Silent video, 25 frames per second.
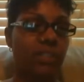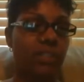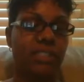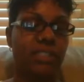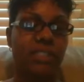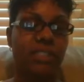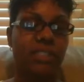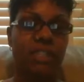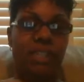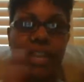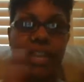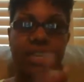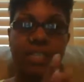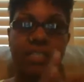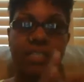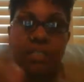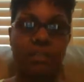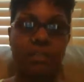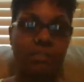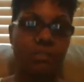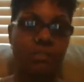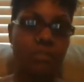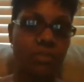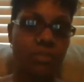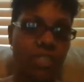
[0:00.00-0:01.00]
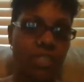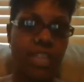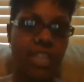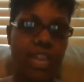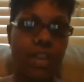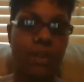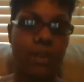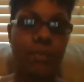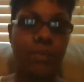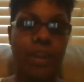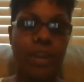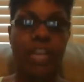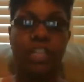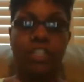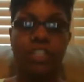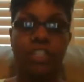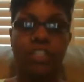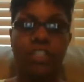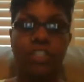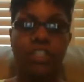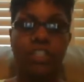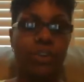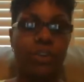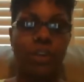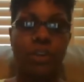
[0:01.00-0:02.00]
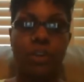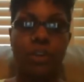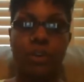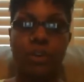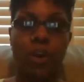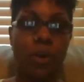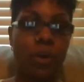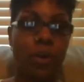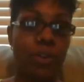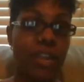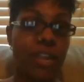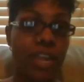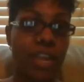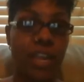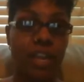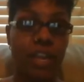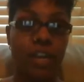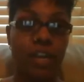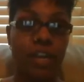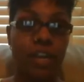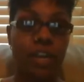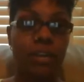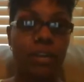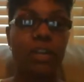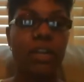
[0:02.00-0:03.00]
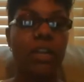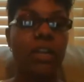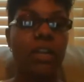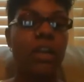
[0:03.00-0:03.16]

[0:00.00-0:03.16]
select the date range, so all year,